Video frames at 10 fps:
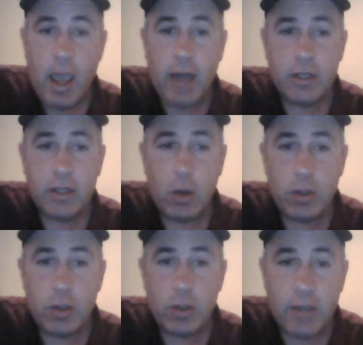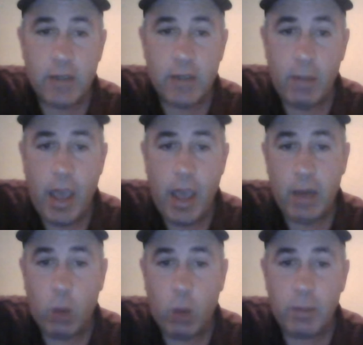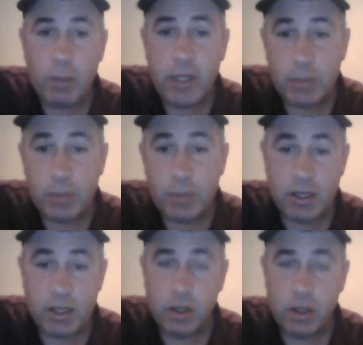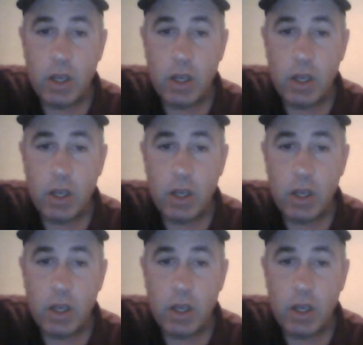and it's going to end up at One Police Plaza,